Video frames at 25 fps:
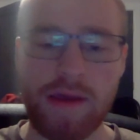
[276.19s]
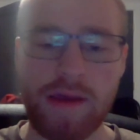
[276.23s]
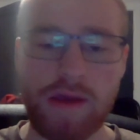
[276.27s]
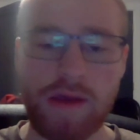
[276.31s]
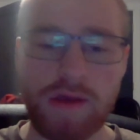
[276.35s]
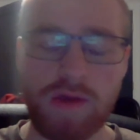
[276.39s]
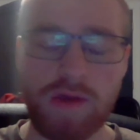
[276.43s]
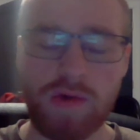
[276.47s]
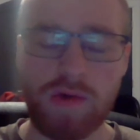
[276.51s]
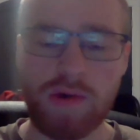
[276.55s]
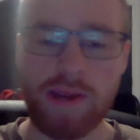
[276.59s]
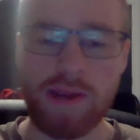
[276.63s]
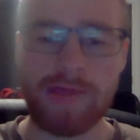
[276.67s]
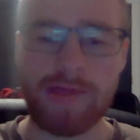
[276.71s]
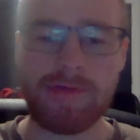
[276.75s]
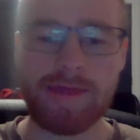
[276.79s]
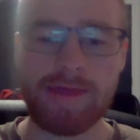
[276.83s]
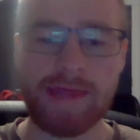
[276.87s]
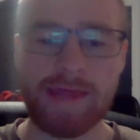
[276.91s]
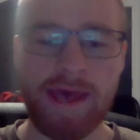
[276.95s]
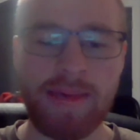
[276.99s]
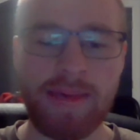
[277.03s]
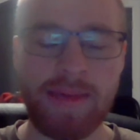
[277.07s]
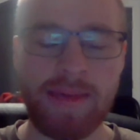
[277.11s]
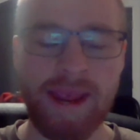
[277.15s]
You're giving
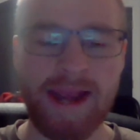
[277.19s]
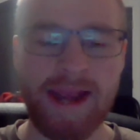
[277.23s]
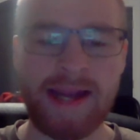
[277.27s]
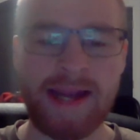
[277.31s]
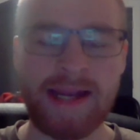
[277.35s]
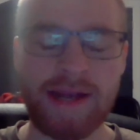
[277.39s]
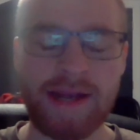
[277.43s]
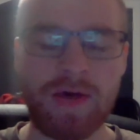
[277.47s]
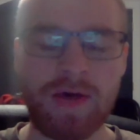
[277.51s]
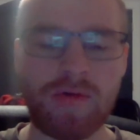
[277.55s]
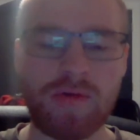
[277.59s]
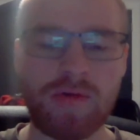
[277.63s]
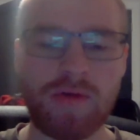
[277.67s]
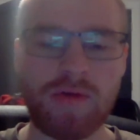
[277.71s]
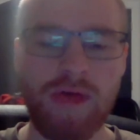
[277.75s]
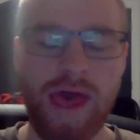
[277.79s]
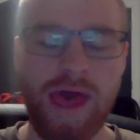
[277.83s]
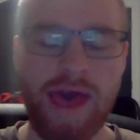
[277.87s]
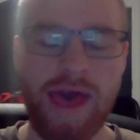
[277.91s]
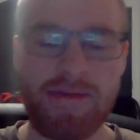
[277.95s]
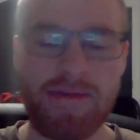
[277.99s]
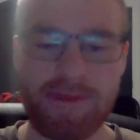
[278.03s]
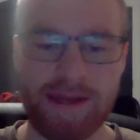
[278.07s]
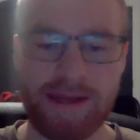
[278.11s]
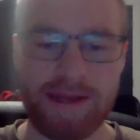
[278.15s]
them anecdotal
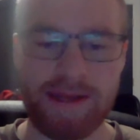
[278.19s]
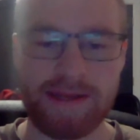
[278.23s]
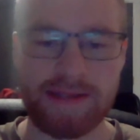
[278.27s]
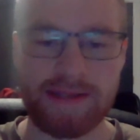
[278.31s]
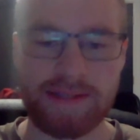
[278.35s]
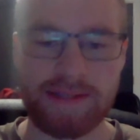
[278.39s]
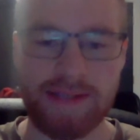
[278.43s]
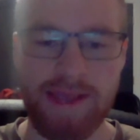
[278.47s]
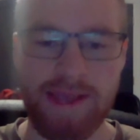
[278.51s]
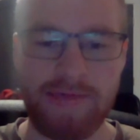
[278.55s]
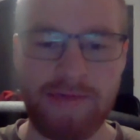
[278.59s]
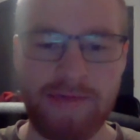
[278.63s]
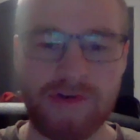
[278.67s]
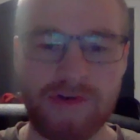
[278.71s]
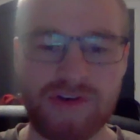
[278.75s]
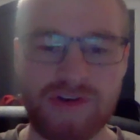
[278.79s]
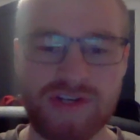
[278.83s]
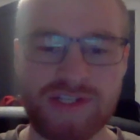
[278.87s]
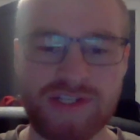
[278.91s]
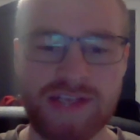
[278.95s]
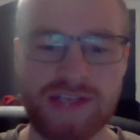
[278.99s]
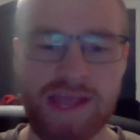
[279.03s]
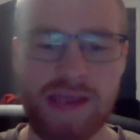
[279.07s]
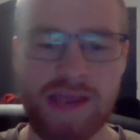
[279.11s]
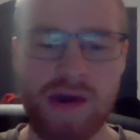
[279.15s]
evidence if you're just
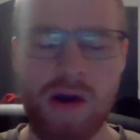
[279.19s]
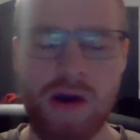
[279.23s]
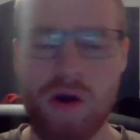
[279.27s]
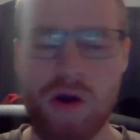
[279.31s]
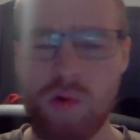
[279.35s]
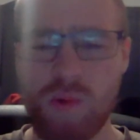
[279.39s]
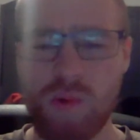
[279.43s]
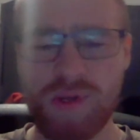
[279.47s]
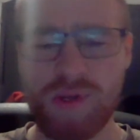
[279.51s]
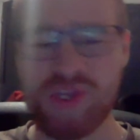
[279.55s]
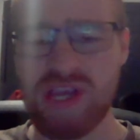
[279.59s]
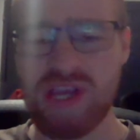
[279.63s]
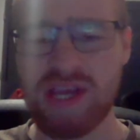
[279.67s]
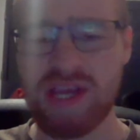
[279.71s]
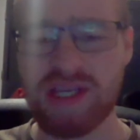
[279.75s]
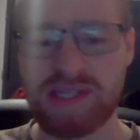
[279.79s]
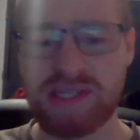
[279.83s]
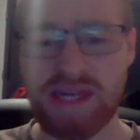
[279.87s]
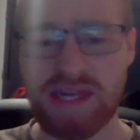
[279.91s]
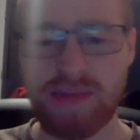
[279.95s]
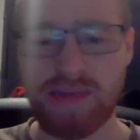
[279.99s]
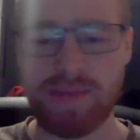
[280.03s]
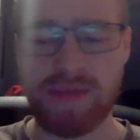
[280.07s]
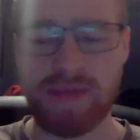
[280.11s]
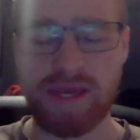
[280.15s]
saying, oh, we changed
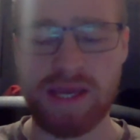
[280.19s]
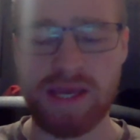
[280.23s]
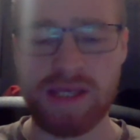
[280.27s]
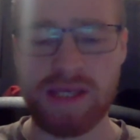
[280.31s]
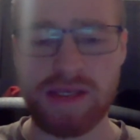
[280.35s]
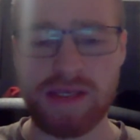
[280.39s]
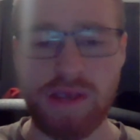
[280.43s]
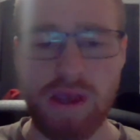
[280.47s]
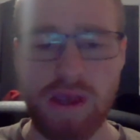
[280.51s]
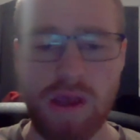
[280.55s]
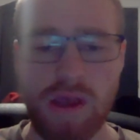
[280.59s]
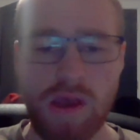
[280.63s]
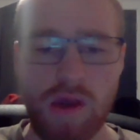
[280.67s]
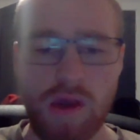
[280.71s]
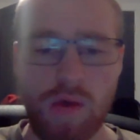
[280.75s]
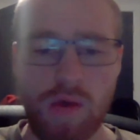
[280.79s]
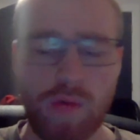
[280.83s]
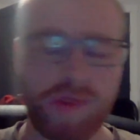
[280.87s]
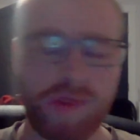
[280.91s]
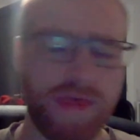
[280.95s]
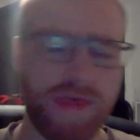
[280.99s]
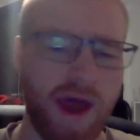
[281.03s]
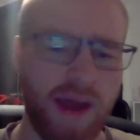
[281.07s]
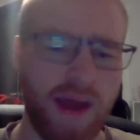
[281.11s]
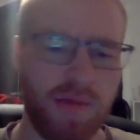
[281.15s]
it because we
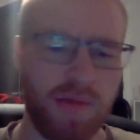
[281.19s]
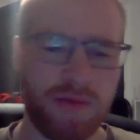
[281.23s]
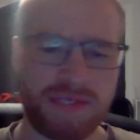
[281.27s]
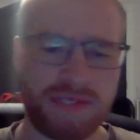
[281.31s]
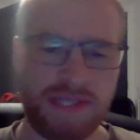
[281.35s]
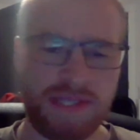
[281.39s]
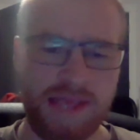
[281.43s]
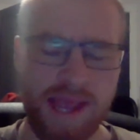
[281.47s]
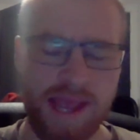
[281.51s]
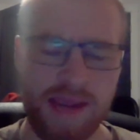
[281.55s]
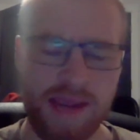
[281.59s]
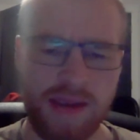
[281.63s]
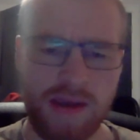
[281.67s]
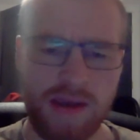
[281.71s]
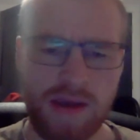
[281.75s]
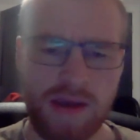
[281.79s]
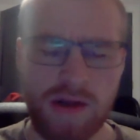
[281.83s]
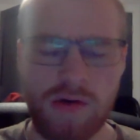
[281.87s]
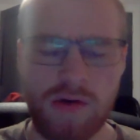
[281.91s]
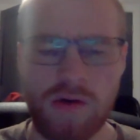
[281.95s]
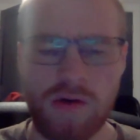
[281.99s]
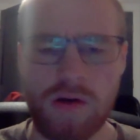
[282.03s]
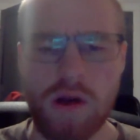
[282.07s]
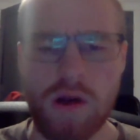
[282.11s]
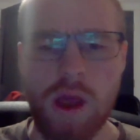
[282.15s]
thought it wasn't that good,
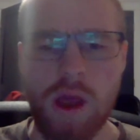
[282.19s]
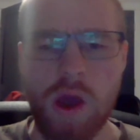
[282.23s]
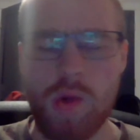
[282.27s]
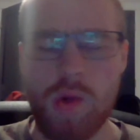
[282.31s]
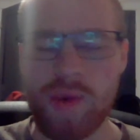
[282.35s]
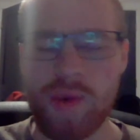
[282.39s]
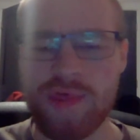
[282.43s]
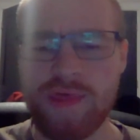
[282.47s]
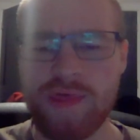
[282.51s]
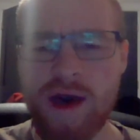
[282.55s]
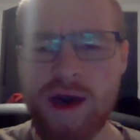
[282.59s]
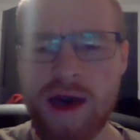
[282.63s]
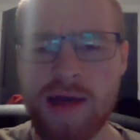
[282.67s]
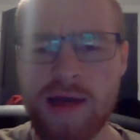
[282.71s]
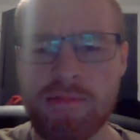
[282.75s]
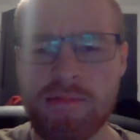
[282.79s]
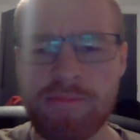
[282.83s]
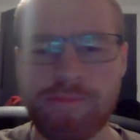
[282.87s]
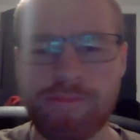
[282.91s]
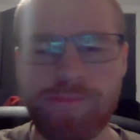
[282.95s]
or we thought